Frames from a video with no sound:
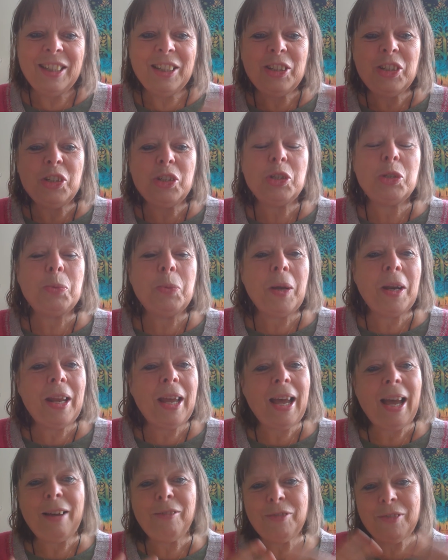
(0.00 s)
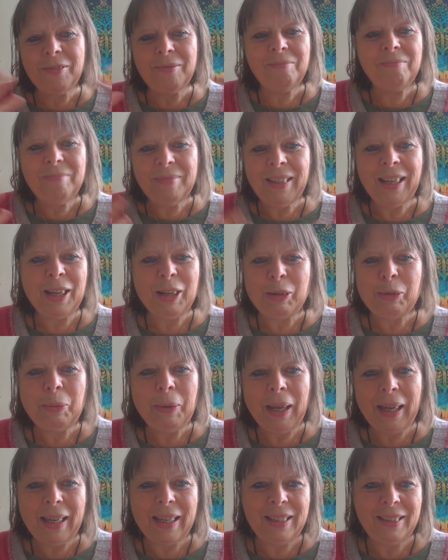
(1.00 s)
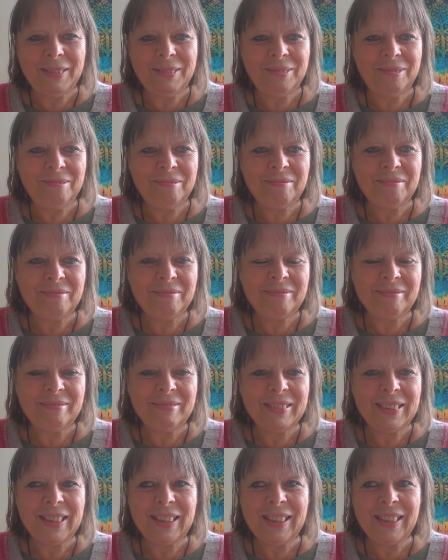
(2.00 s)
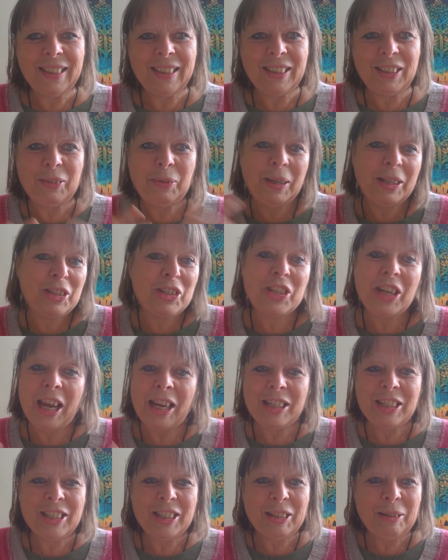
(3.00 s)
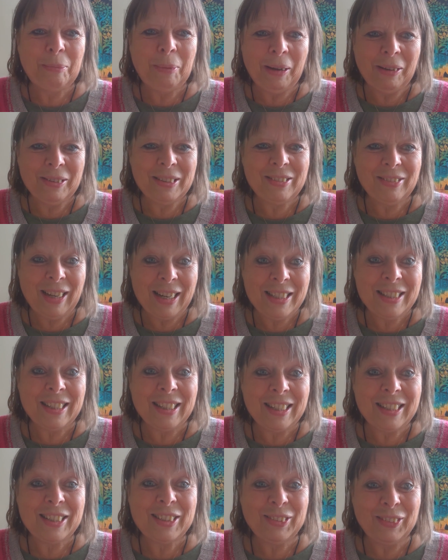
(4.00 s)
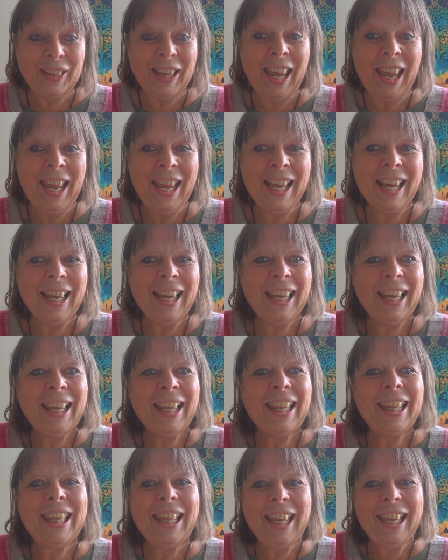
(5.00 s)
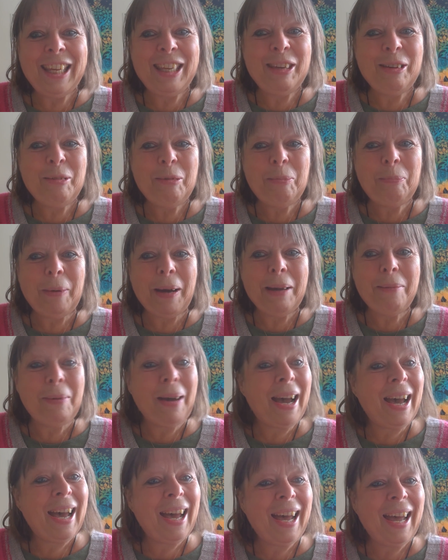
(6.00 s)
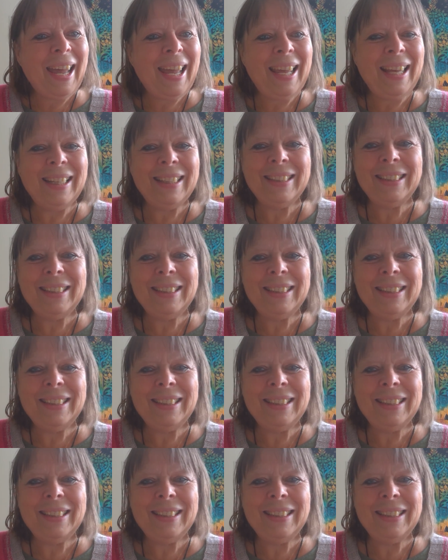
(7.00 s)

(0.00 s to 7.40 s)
I just want to have that quick, quick chat about resonance, okay? Thank you. Bye-bye.